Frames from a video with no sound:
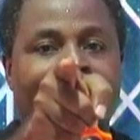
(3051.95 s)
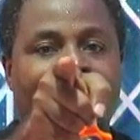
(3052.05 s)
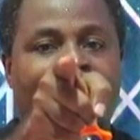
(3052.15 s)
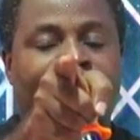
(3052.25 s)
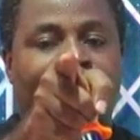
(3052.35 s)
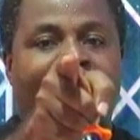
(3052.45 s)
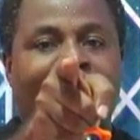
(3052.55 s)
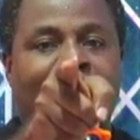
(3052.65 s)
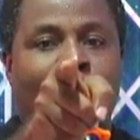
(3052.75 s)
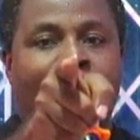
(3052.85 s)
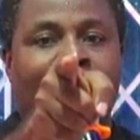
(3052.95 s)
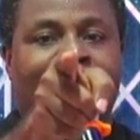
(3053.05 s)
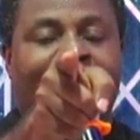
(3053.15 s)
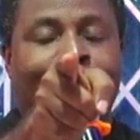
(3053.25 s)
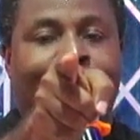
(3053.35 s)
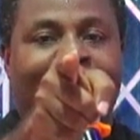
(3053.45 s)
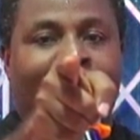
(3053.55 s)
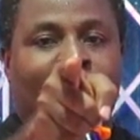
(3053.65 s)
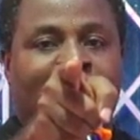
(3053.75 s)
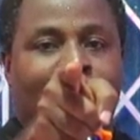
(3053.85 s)
If you are the one tampering
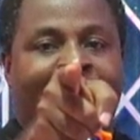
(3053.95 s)
with my